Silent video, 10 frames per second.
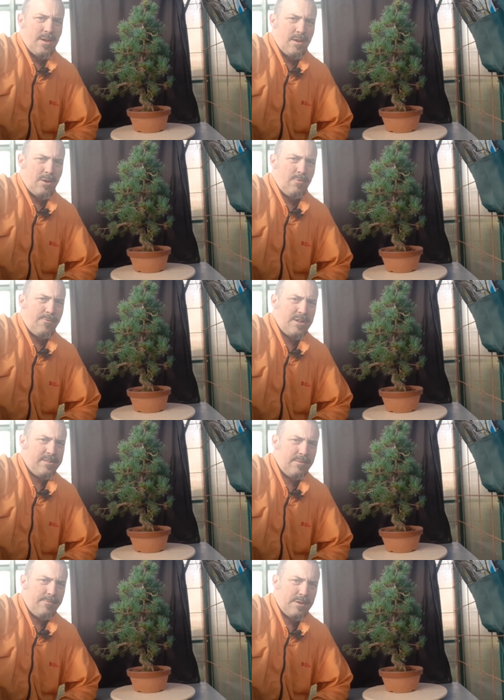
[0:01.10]
Hello
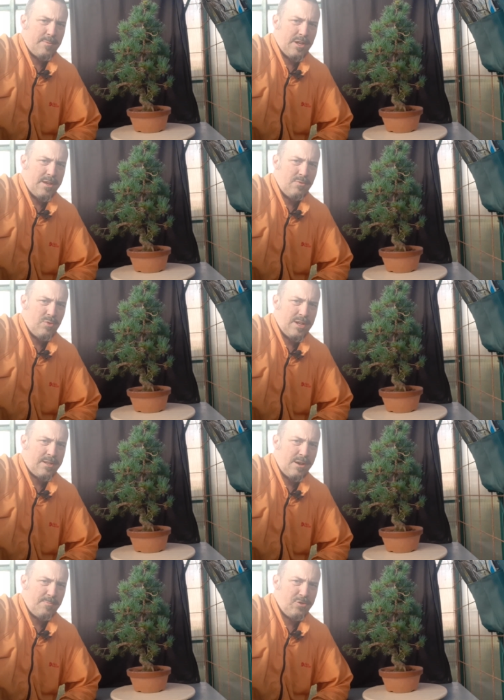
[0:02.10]
friends and family, and
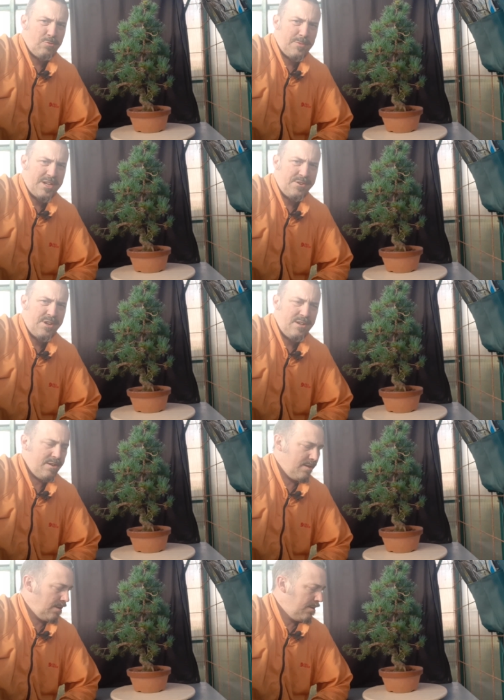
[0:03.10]
welcome to my
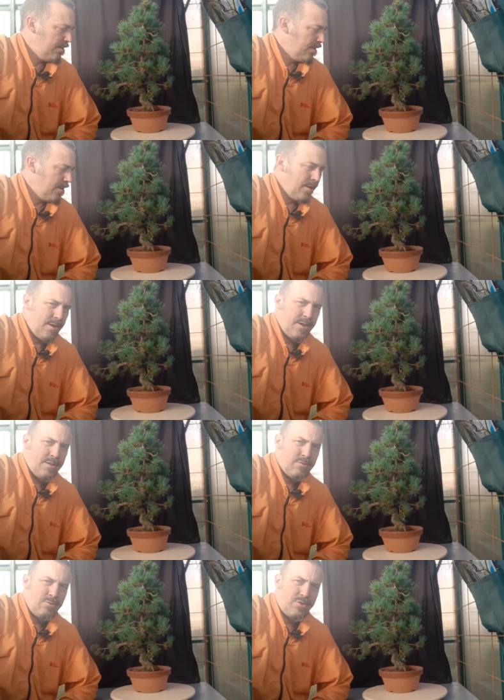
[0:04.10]
channel.
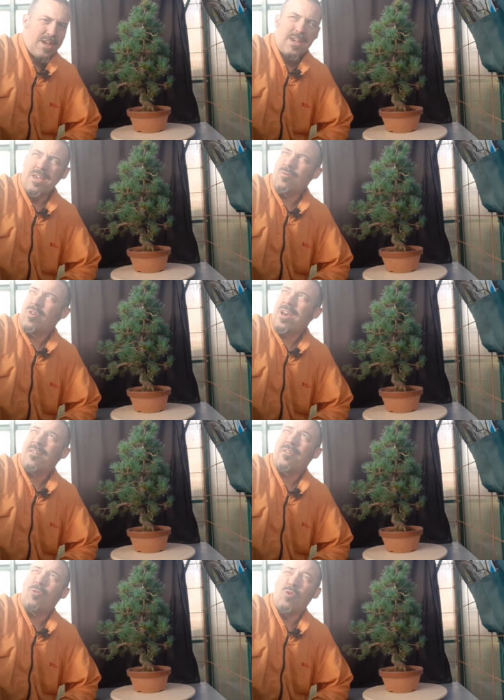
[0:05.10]
Today we
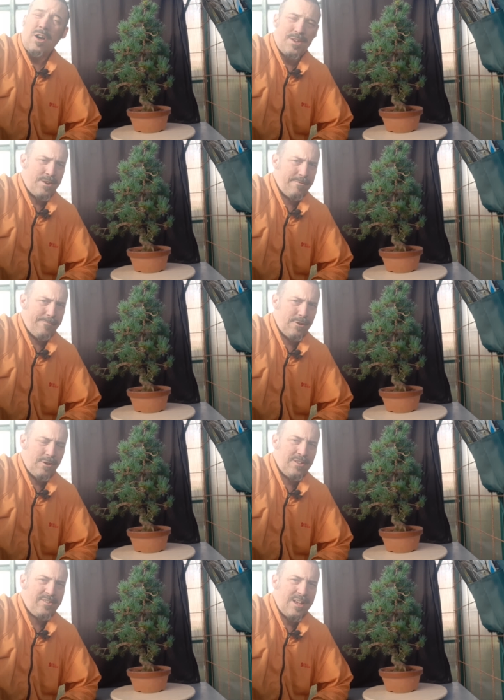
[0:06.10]
have a
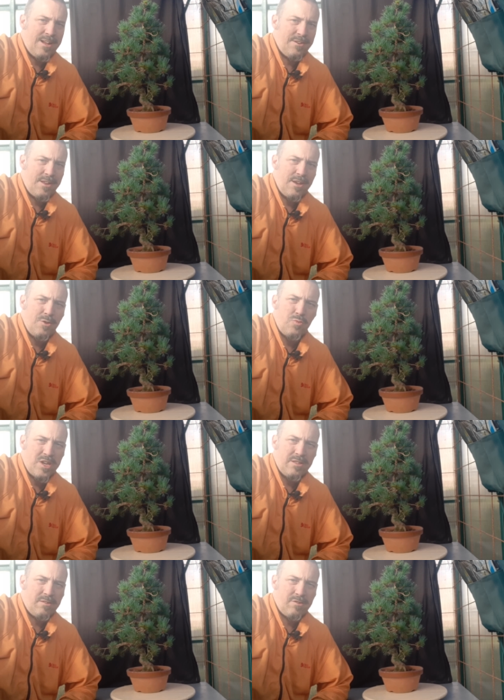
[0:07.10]
wonderful sunny
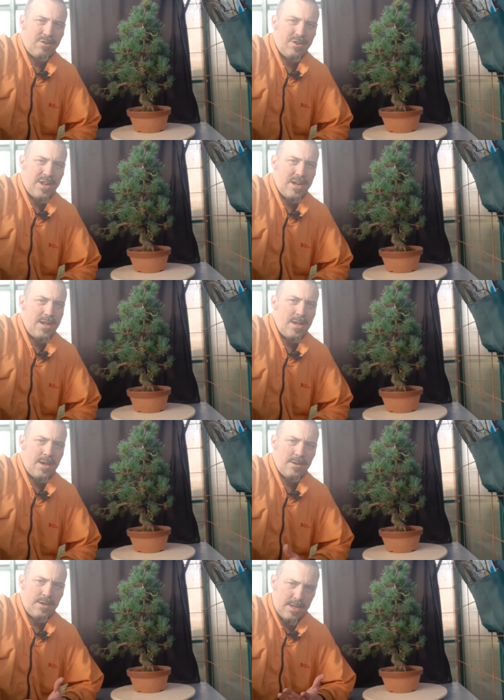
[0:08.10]
winter day,
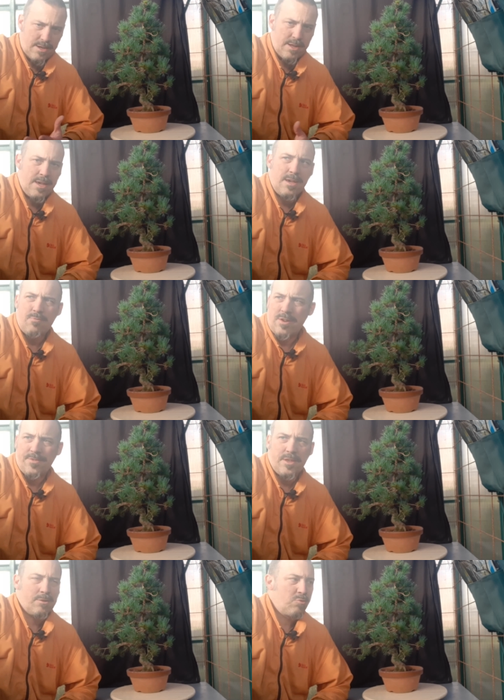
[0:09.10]
and in here
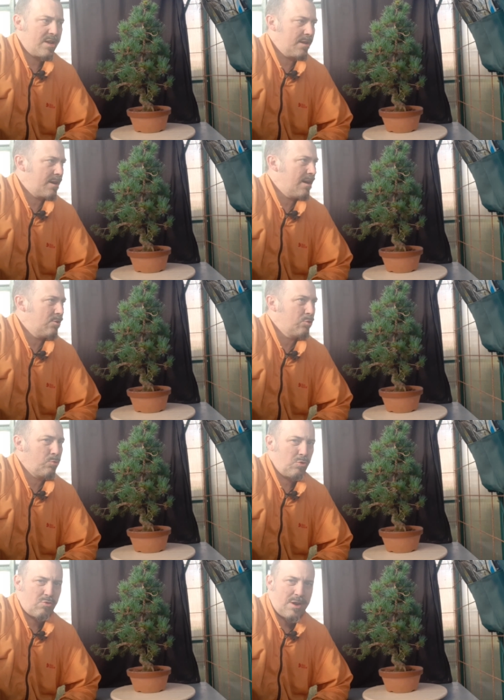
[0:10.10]
in the
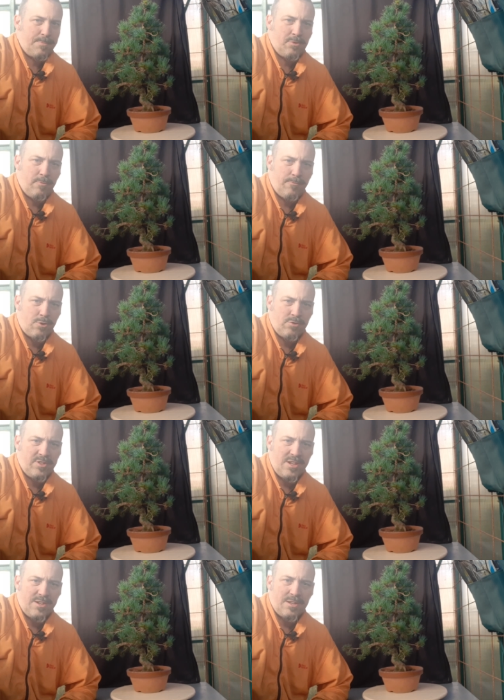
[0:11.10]
greenhouse we're up to
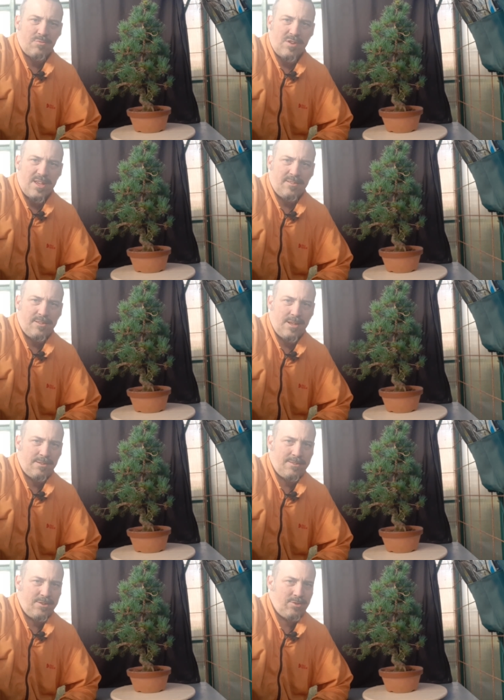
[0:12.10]
14 degrees
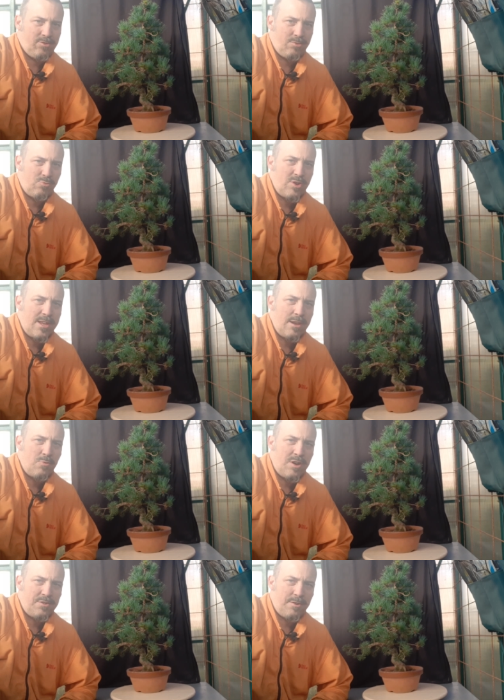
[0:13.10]
Celsius. So really
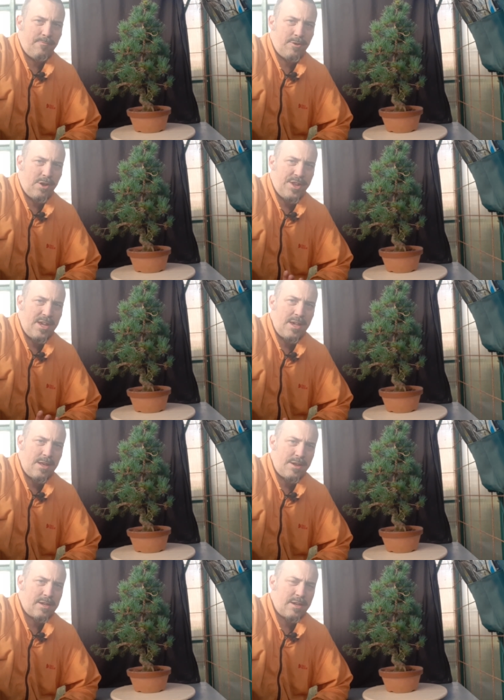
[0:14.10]
wonderful day,
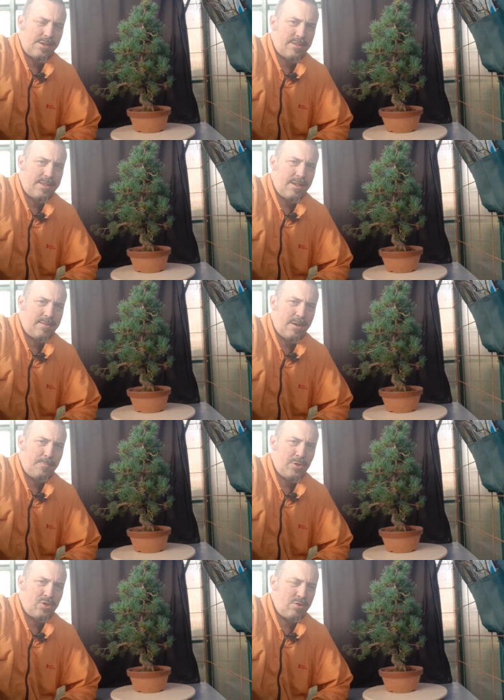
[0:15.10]
and I'm gonna take the
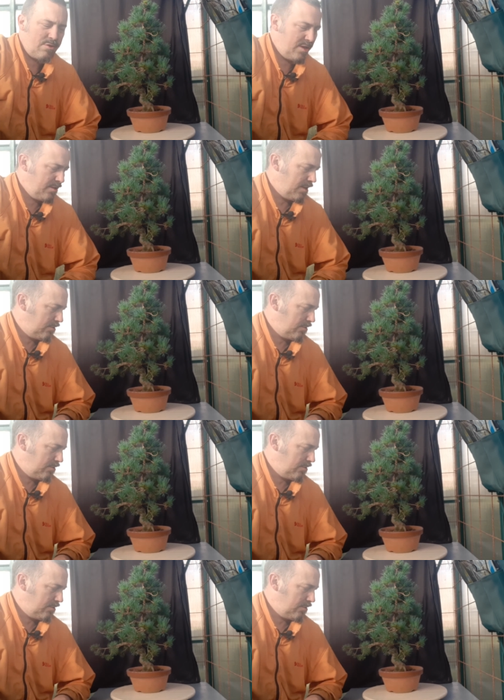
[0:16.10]
opportunity